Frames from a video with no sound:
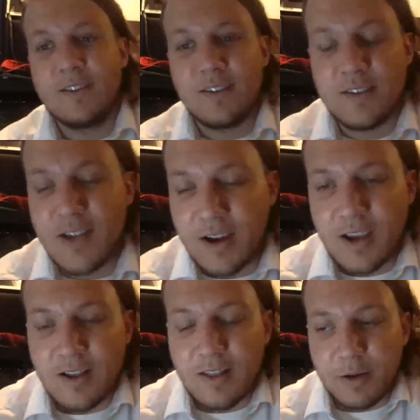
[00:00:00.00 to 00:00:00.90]
Talking a
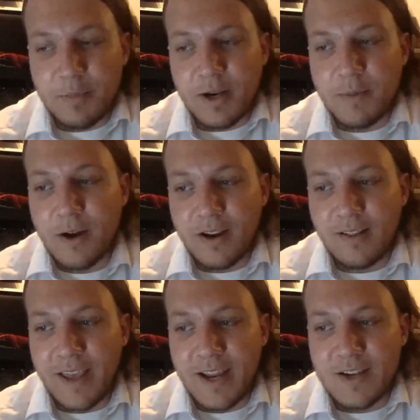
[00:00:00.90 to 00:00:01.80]
little bit about
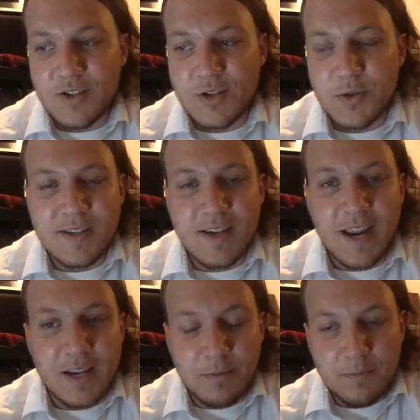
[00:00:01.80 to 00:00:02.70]
Atlanta's new stadium.
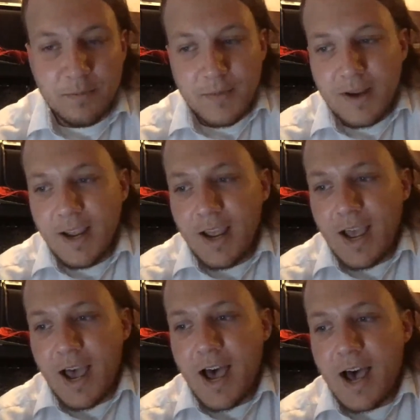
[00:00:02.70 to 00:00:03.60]

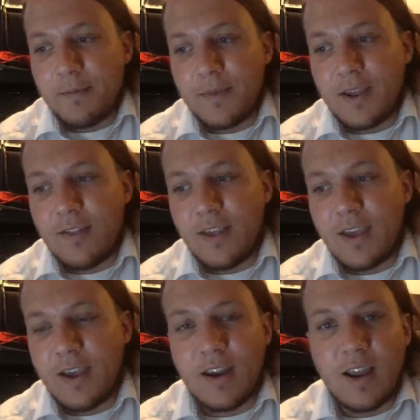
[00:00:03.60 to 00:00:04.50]
And
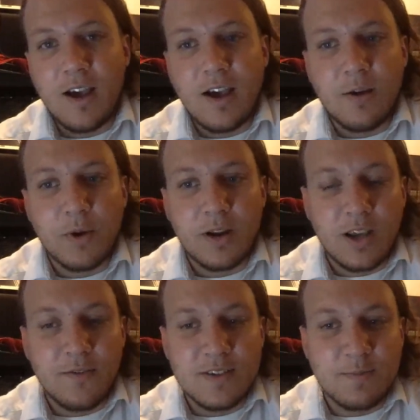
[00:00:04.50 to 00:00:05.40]
then we're going to give
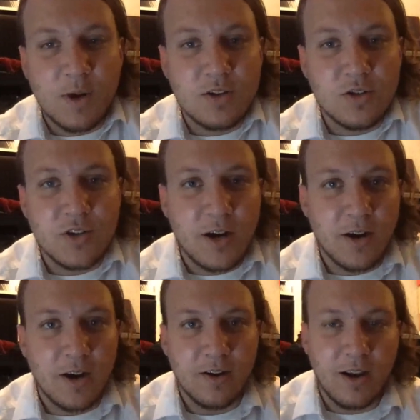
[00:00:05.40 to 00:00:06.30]
a special shout
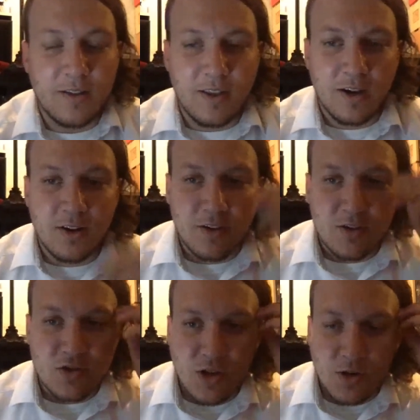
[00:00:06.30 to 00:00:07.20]
out at the end of the
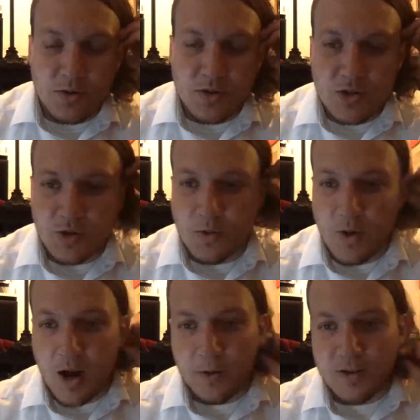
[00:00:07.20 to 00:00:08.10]
show to
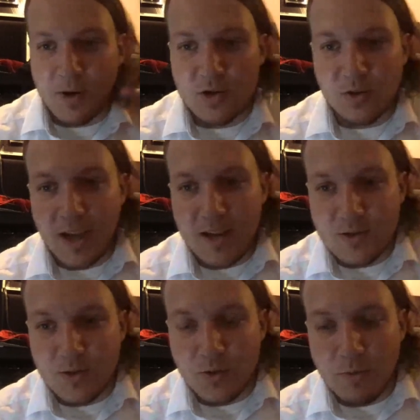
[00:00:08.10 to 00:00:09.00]
our special
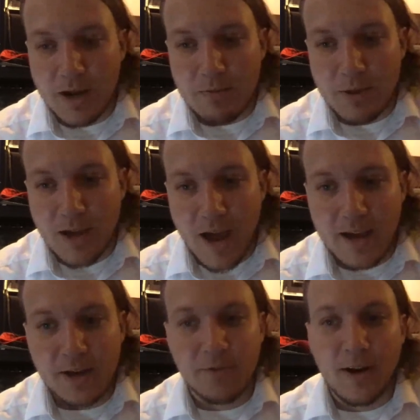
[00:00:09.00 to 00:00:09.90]
guest who might be
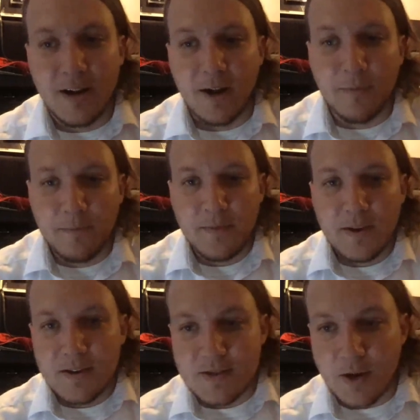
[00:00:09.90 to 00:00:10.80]
hiding right now.
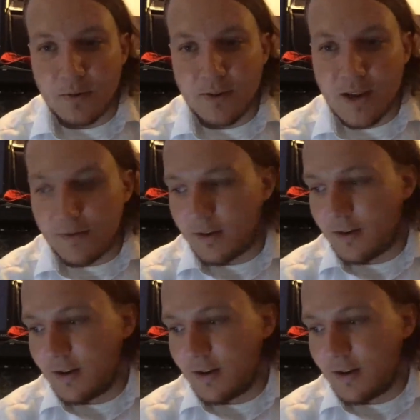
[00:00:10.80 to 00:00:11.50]
So, David,